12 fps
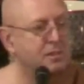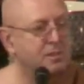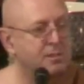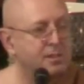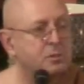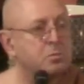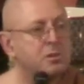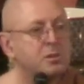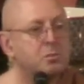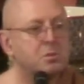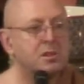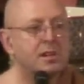That's where
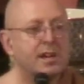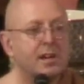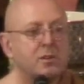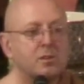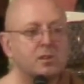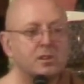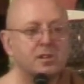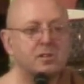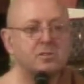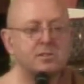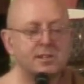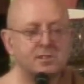you work, how you learn, you
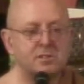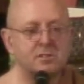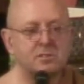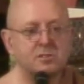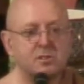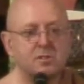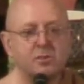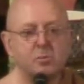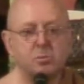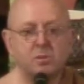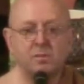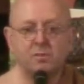test yourself, you
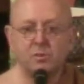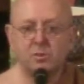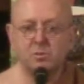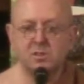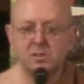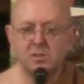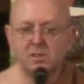move forward.